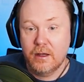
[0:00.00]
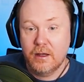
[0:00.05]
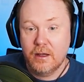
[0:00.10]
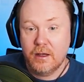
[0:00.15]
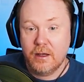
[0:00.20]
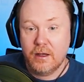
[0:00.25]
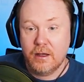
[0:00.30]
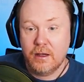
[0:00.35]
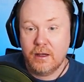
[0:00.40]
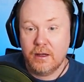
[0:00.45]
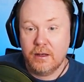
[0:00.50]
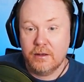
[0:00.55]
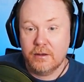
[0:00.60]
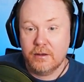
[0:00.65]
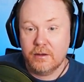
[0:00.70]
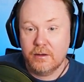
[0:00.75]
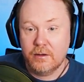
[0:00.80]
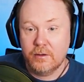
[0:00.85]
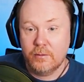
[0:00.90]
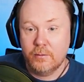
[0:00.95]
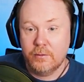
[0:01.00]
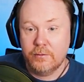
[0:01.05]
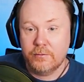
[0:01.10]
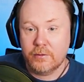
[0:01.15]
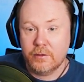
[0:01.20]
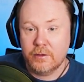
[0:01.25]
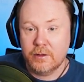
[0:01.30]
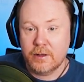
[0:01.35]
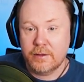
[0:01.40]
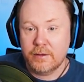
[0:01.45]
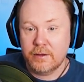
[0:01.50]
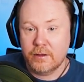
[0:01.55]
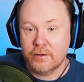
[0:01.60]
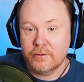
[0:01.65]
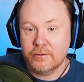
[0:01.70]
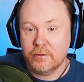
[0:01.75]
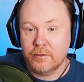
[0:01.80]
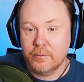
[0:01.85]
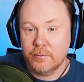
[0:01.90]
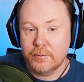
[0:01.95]
and we've got nothing
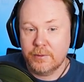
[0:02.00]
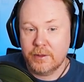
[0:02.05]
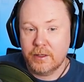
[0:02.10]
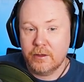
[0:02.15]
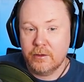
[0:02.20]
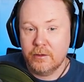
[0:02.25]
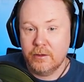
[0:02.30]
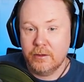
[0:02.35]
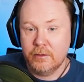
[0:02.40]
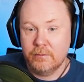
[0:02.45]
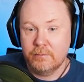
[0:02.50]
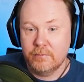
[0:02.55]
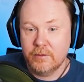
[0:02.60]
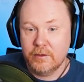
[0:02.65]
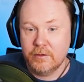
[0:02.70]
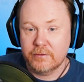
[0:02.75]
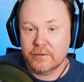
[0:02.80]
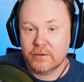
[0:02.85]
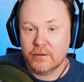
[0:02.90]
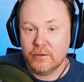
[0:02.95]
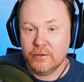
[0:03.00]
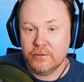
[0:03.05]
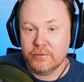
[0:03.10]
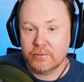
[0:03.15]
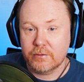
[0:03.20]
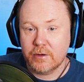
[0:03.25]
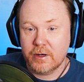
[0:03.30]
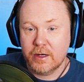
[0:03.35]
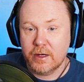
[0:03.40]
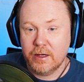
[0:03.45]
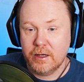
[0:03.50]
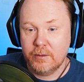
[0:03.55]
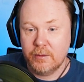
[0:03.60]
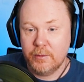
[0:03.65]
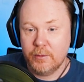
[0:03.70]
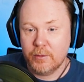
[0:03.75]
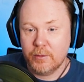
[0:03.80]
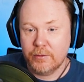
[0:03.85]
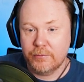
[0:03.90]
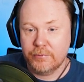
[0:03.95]
else on but only this closed right, and we
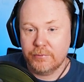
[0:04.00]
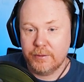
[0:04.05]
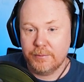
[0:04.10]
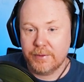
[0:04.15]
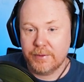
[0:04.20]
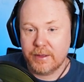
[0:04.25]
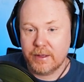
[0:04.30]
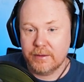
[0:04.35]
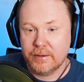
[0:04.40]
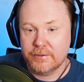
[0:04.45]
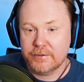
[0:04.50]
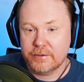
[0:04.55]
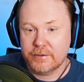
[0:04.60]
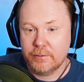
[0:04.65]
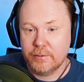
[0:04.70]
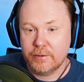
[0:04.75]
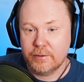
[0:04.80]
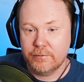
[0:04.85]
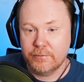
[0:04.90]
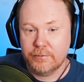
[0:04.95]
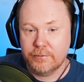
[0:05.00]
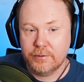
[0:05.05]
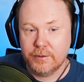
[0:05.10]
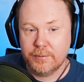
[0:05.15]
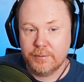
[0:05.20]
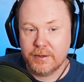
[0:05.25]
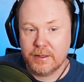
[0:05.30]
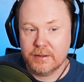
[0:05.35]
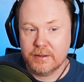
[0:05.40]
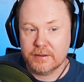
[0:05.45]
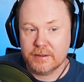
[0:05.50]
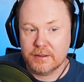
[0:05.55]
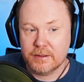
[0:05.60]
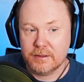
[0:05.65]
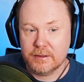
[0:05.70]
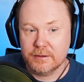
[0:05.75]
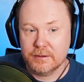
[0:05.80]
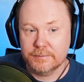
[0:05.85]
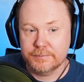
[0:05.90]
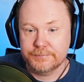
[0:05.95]
want to flip that, so we can flip that
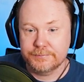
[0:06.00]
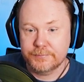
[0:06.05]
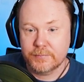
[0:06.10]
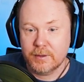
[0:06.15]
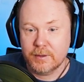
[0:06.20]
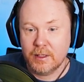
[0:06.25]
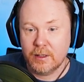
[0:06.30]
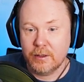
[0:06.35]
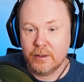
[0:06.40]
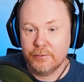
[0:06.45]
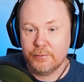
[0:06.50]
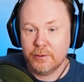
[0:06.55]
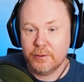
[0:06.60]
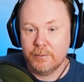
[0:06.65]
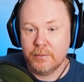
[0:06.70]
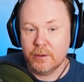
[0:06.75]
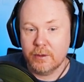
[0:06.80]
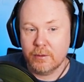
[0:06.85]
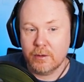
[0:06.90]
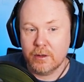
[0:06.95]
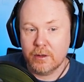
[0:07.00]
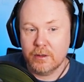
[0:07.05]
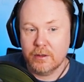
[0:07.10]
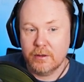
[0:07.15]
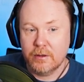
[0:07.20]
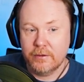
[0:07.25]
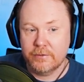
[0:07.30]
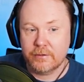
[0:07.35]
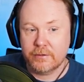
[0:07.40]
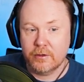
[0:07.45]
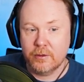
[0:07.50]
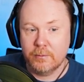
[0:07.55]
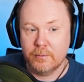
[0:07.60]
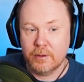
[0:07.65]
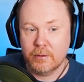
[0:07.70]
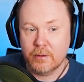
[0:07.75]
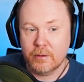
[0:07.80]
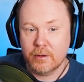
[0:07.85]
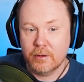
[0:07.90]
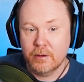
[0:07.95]
target. Now if we mirror, it's going to
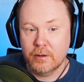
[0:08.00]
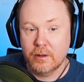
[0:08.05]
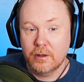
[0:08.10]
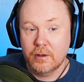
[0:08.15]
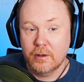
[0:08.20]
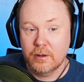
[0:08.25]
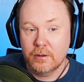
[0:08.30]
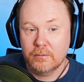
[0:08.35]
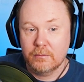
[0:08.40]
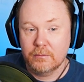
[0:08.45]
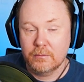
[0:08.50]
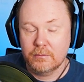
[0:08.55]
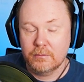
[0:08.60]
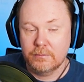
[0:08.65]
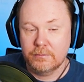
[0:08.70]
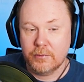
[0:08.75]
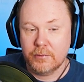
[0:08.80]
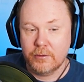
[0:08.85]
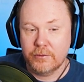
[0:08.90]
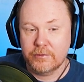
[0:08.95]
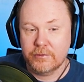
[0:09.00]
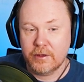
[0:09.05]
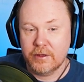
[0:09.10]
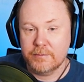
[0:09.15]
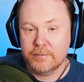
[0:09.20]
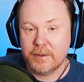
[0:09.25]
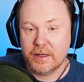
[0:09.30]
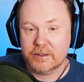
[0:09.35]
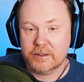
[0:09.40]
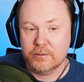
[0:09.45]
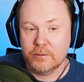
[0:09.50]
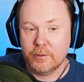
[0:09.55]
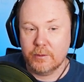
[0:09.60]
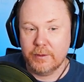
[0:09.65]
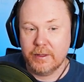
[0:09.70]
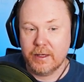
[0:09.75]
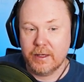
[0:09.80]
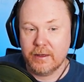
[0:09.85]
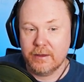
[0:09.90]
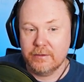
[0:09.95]
mirror both sides back to what we
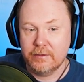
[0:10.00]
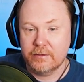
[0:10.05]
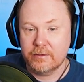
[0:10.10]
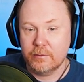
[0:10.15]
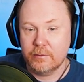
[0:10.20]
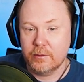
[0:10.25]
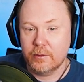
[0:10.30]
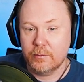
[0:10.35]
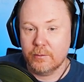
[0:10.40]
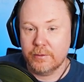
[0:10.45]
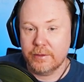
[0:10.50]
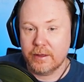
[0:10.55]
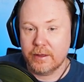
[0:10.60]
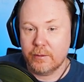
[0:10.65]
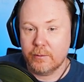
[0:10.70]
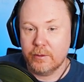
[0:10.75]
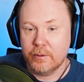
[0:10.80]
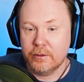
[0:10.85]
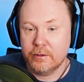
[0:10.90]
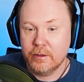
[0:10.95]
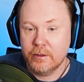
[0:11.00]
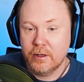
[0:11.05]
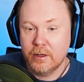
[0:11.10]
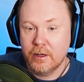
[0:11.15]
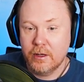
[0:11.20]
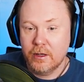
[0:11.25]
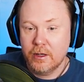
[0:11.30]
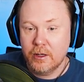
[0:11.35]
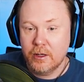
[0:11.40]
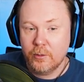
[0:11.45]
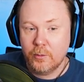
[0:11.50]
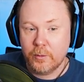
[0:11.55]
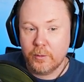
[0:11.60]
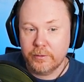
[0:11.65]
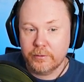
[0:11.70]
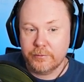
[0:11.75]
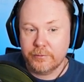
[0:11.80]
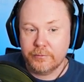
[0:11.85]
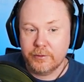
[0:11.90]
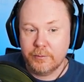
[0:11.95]
had, so we don't want that one. We want
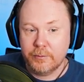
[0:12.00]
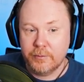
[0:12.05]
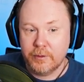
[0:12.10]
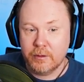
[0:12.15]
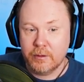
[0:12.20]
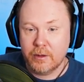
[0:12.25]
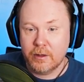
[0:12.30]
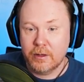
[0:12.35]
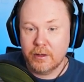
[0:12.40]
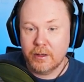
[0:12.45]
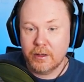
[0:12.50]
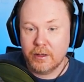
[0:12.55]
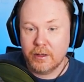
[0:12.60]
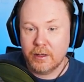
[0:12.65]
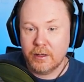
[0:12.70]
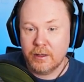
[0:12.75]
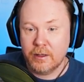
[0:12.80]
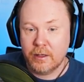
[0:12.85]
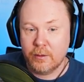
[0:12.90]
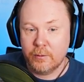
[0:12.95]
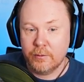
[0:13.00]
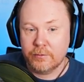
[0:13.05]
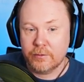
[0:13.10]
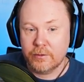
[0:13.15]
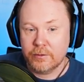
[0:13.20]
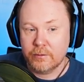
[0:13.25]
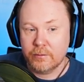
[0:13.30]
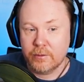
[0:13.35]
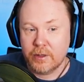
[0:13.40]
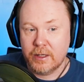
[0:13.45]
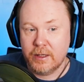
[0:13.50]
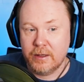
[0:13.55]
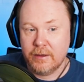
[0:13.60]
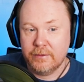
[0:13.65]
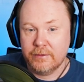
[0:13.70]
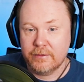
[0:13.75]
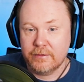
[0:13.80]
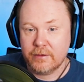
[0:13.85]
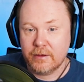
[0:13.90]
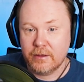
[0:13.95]
to flip mirror, and now we've got the right hand
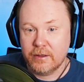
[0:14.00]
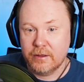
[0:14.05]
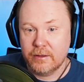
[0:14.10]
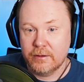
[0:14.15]
side.